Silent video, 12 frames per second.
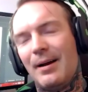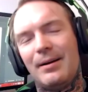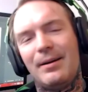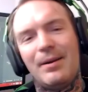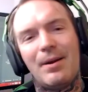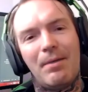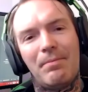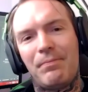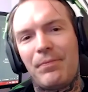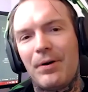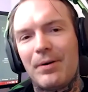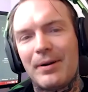you know,
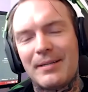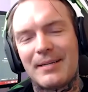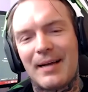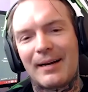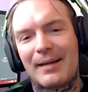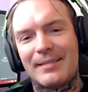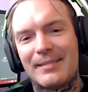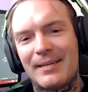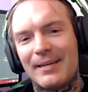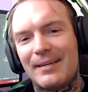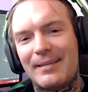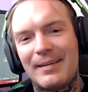30 seconds
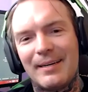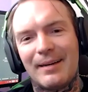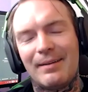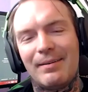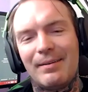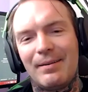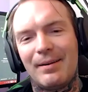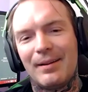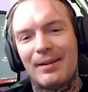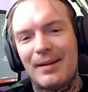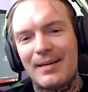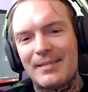to
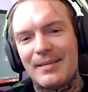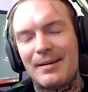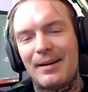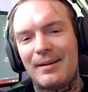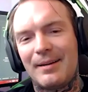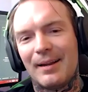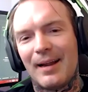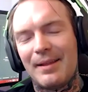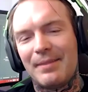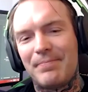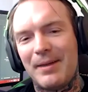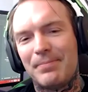listen, to let
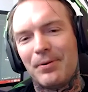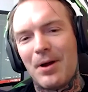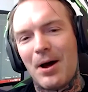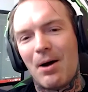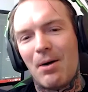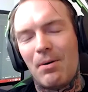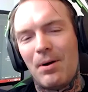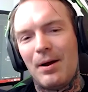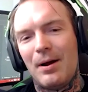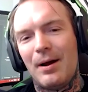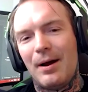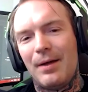the people know
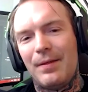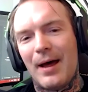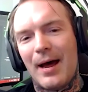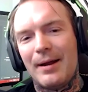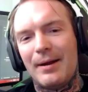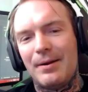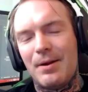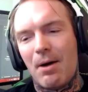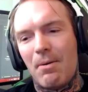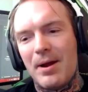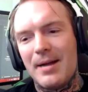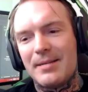that, you
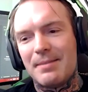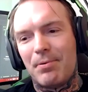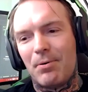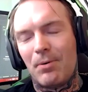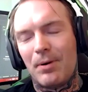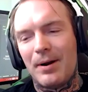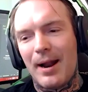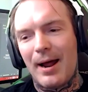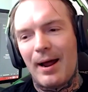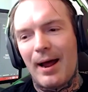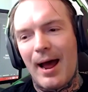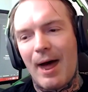know, it's important
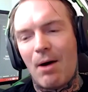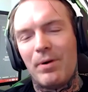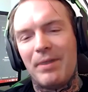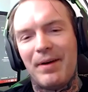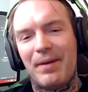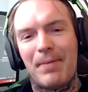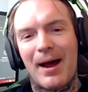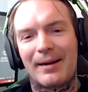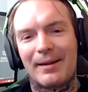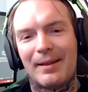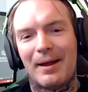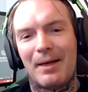how we've
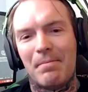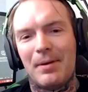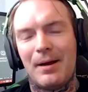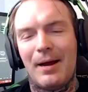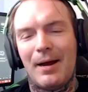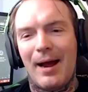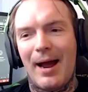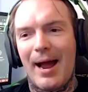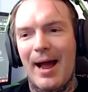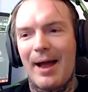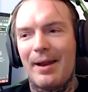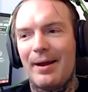impacted them.
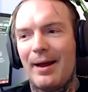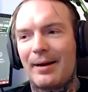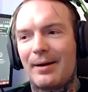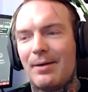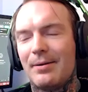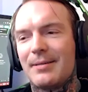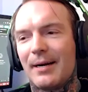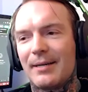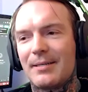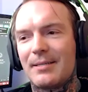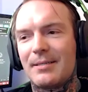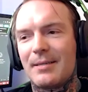And it goes like
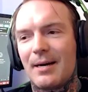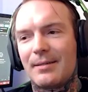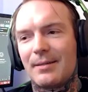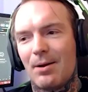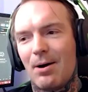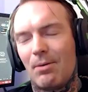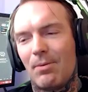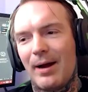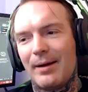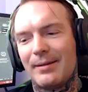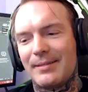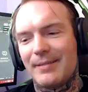such a long
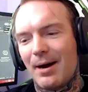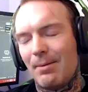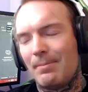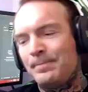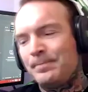way. So